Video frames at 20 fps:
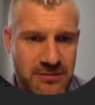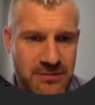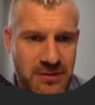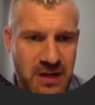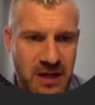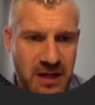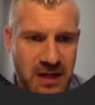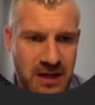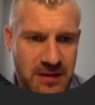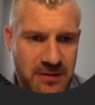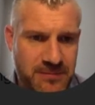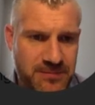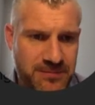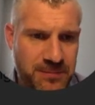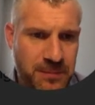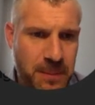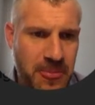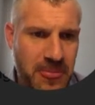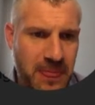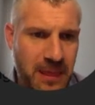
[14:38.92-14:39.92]
okay?
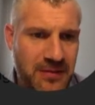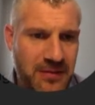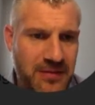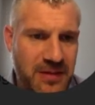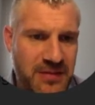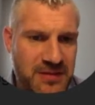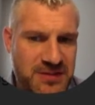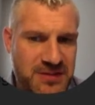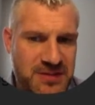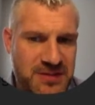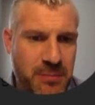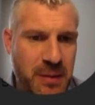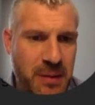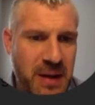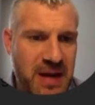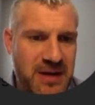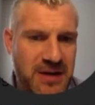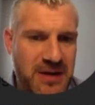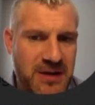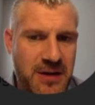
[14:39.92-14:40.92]
And then the
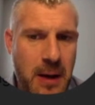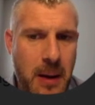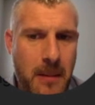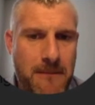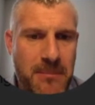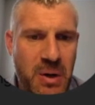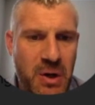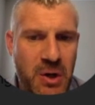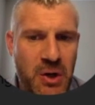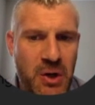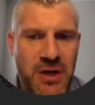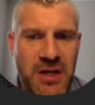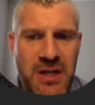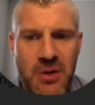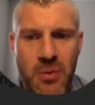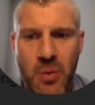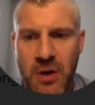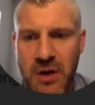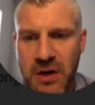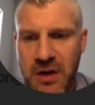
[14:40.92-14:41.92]
spend per
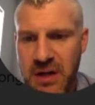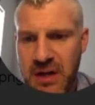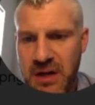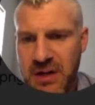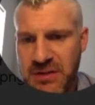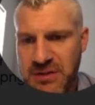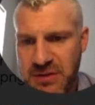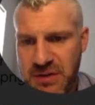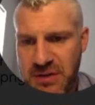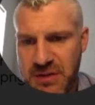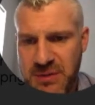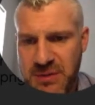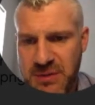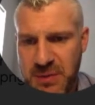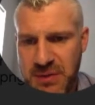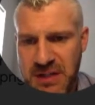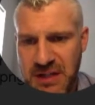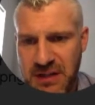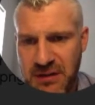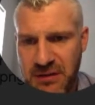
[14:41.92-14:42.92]
keyword. So this
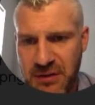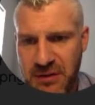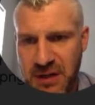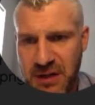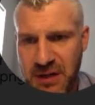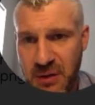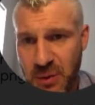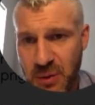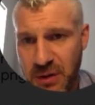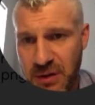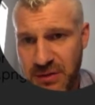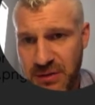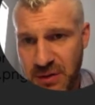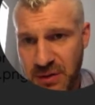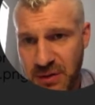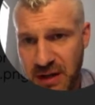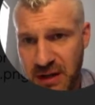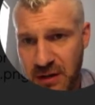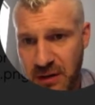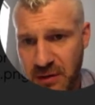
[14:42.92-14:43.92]
particular keyword is
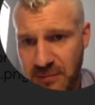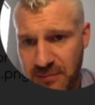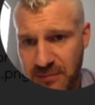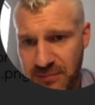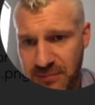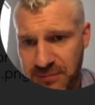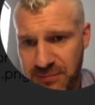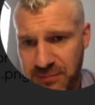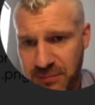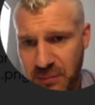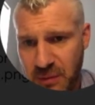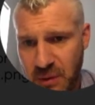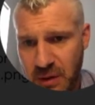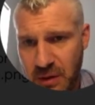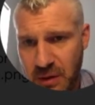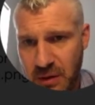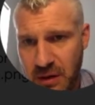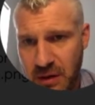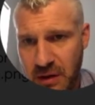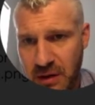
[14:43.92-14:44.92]
right here,
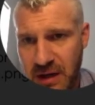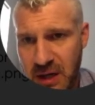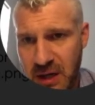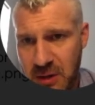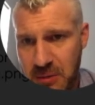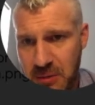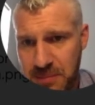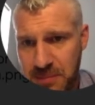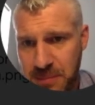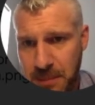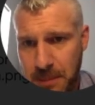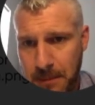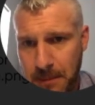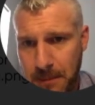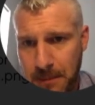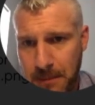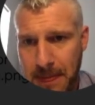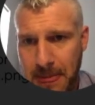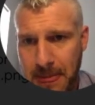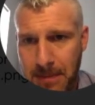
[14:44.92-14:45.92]
all right?
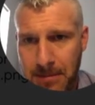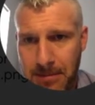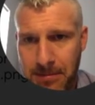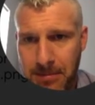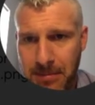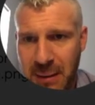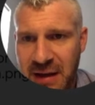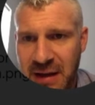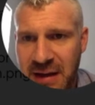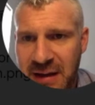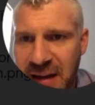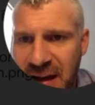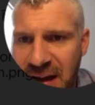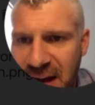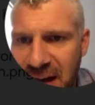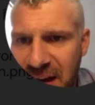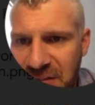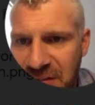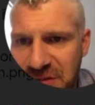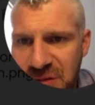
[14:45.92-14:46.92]
It
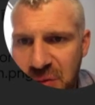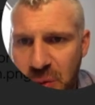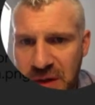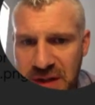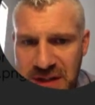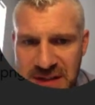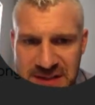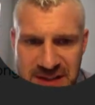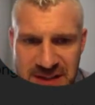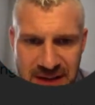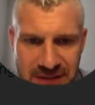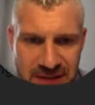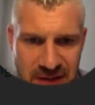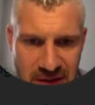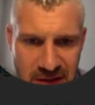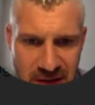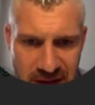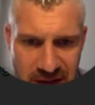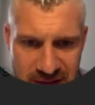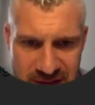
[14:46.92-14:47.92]
has 27
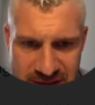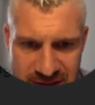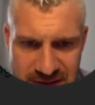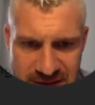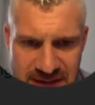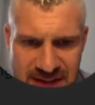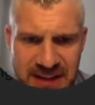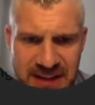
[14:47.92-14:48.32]
clicks,